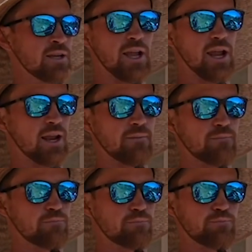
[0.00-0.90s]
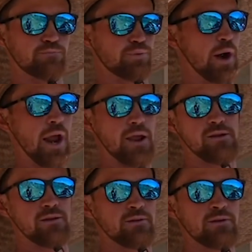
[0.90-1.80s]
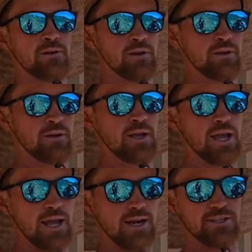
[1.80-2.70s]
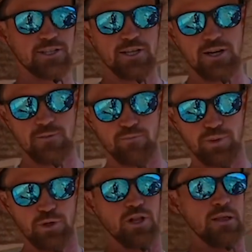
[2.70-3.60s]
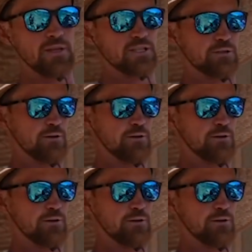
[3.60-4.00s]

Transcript: and pray. Huh and it's gonna pull on this